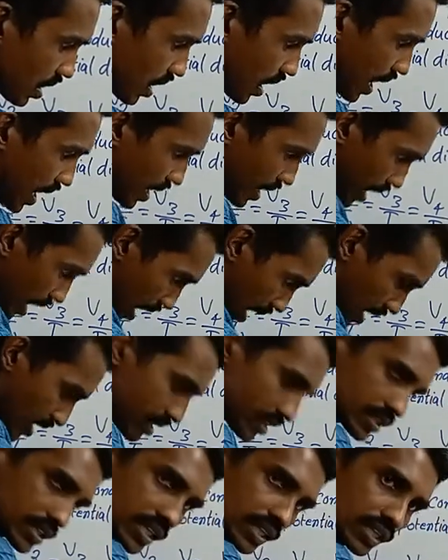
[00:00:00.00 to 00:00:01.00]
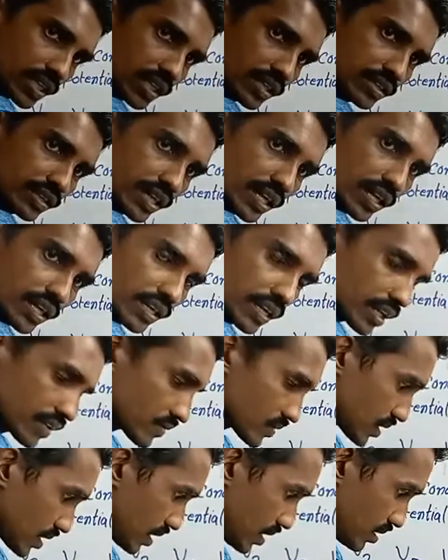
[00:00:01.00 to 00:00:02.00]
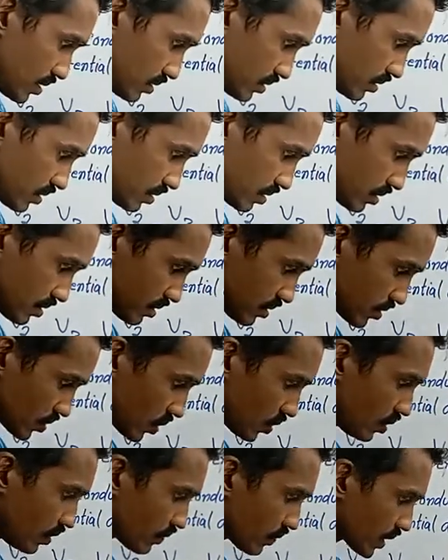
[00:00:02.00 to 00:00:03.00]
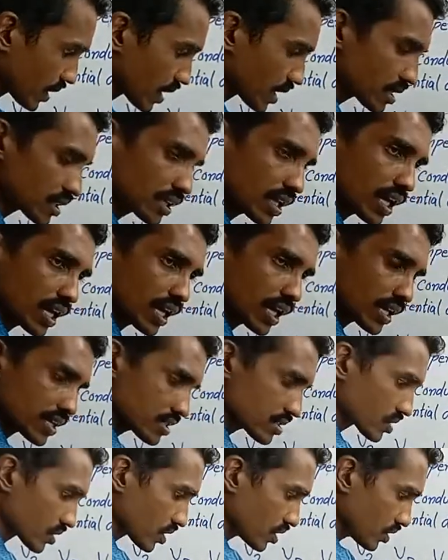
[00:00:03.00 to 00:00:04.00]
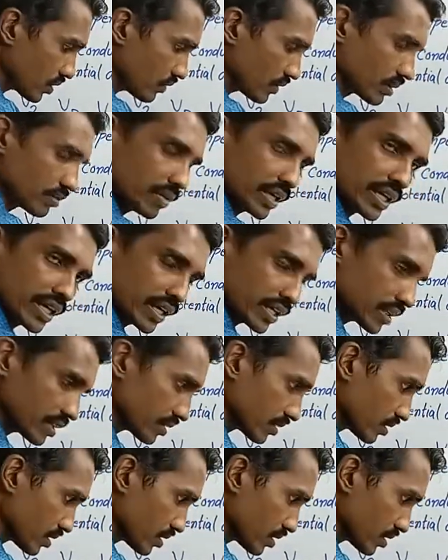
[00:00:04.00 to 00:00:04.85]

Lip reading: and I taken the left side, so we get the R is equal to V by I.